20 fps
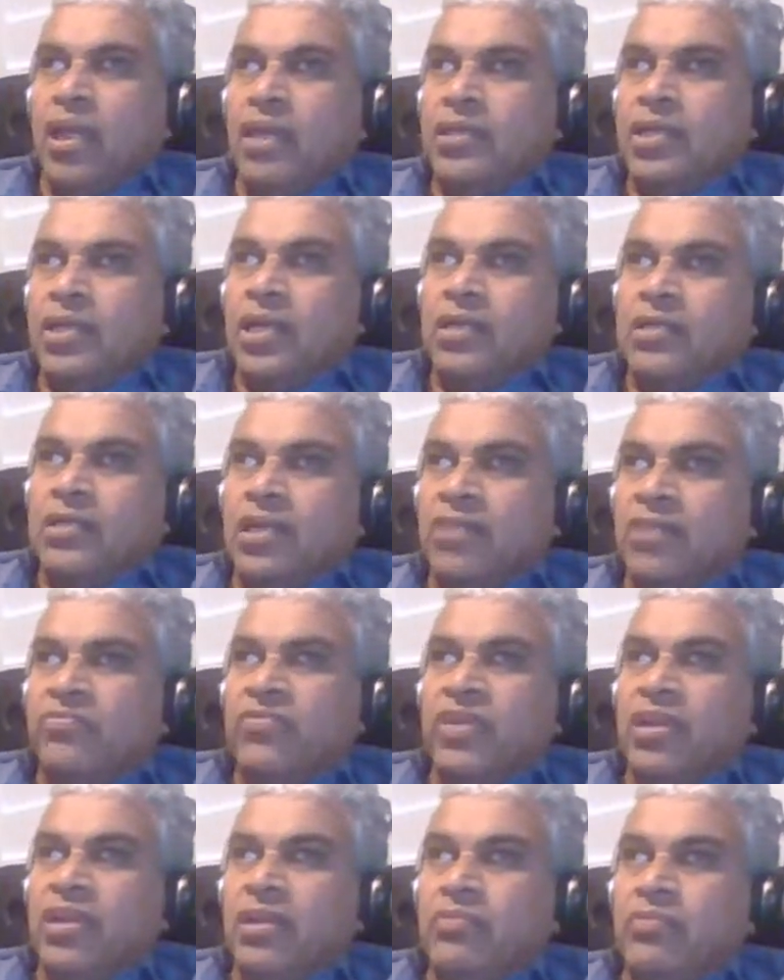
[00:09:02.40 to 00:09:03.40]
and the electric
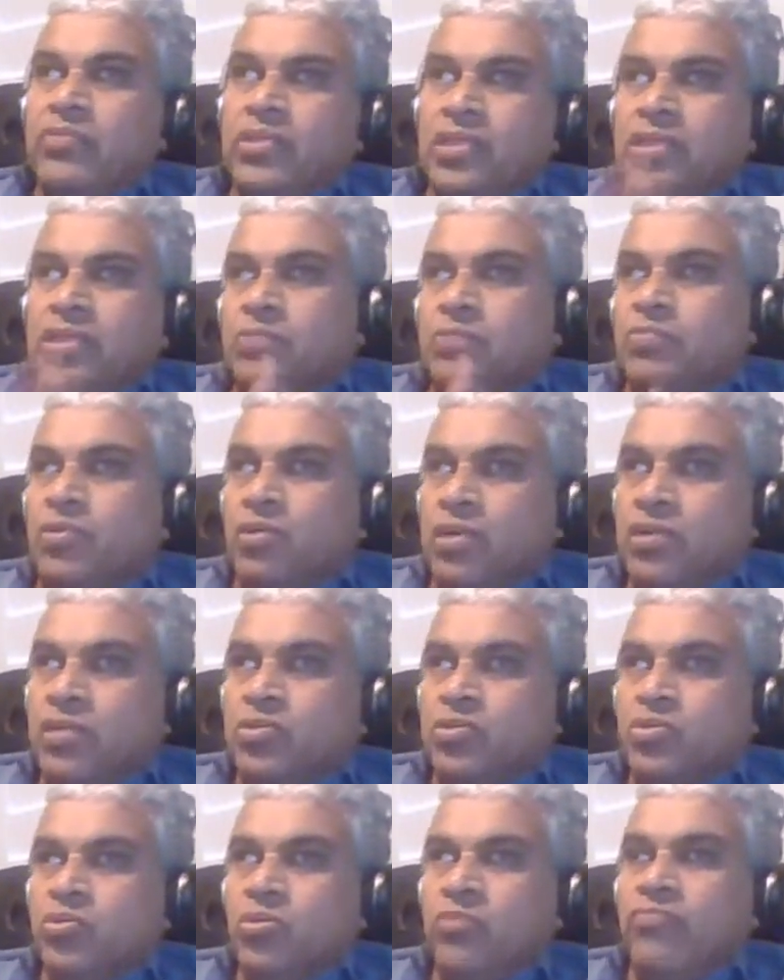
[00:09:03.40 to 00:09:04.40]
field, which is probably
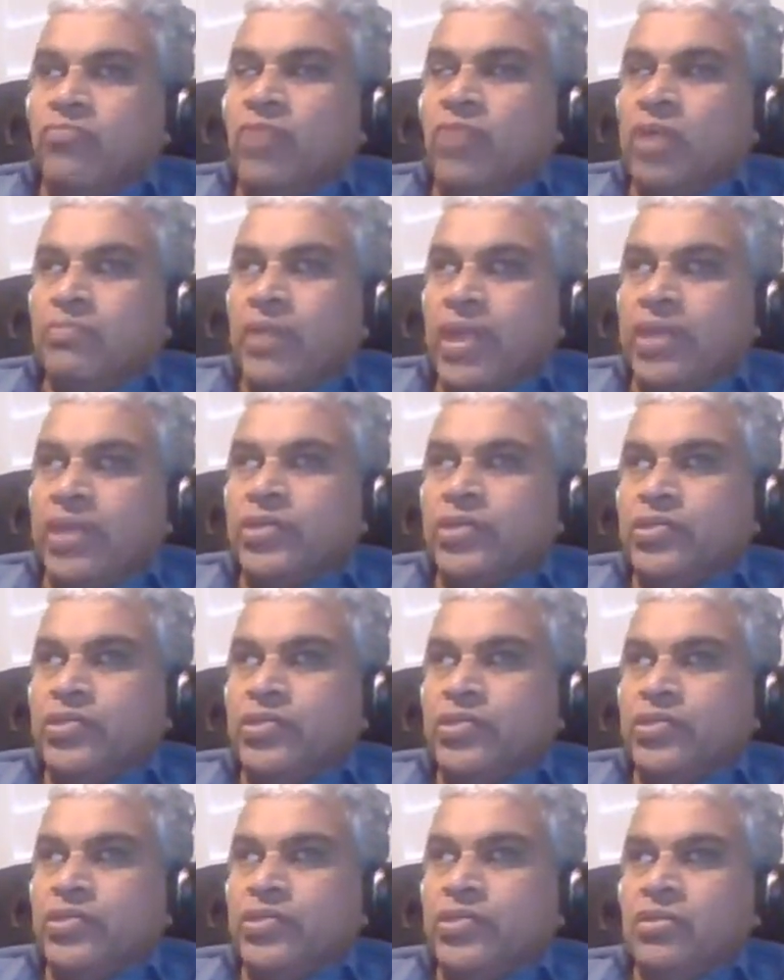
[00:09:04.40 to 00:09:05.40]
true of
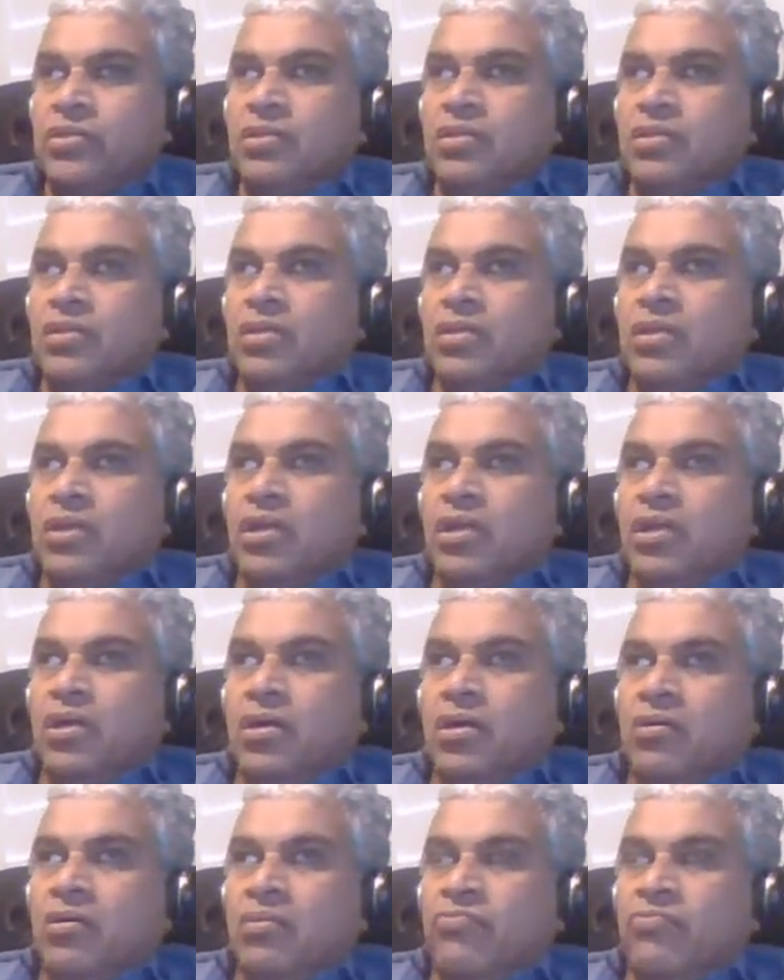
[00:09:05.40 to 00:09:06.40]
vibrations,
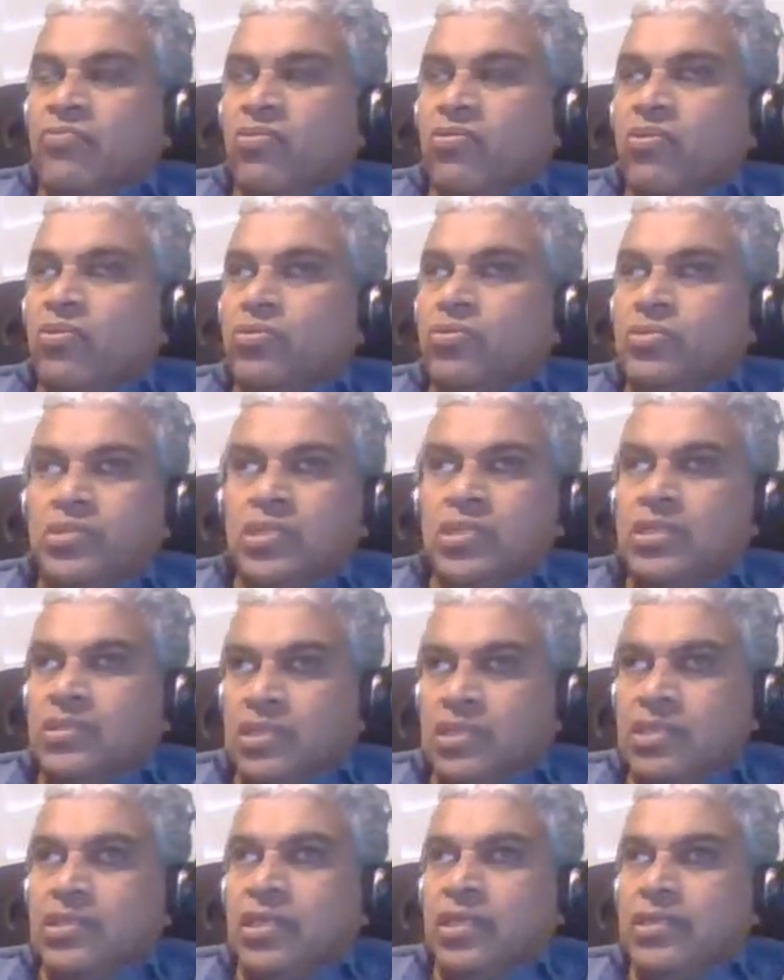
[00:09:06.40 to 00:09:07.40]
forms, and
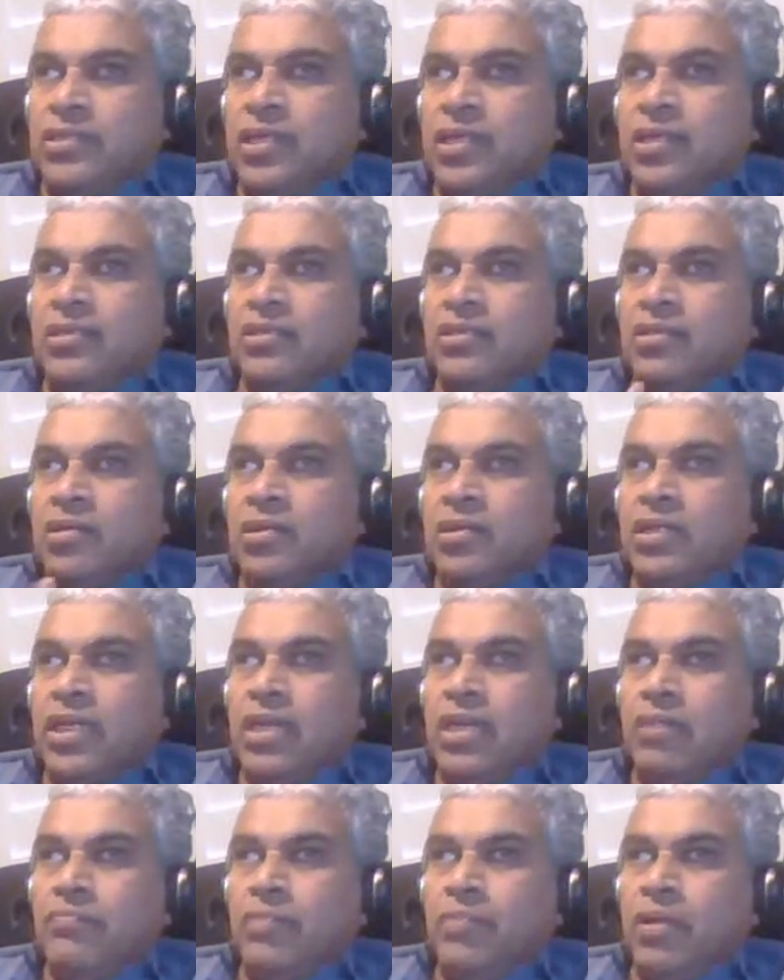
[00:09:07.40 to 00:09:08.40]
things like that,
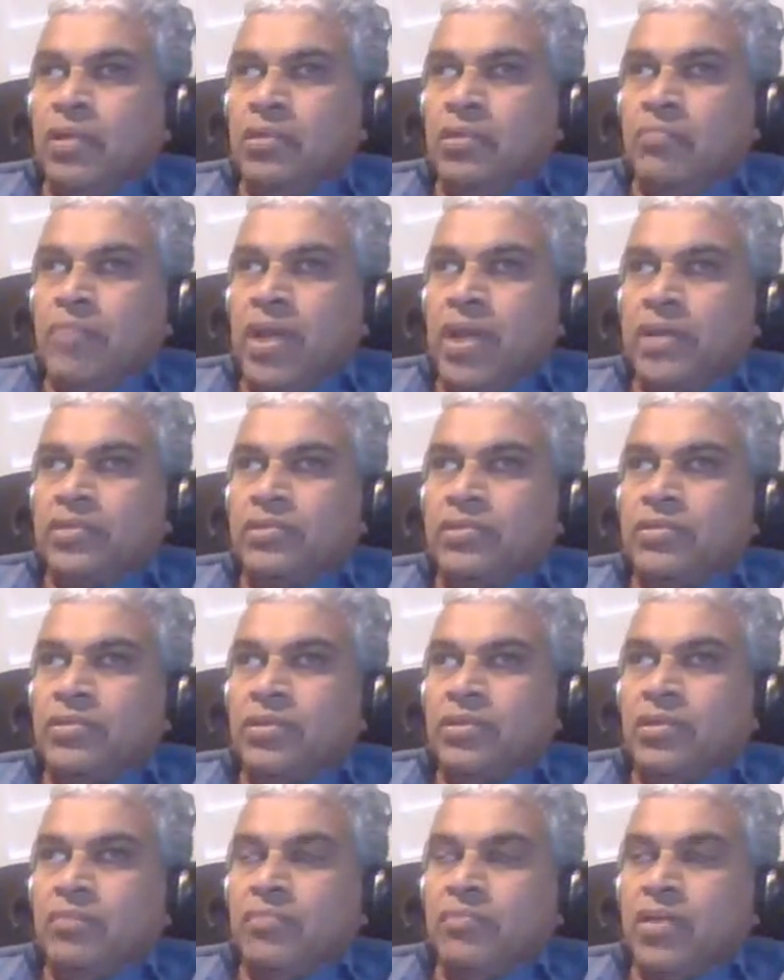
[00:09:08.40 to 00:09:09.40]
real matter.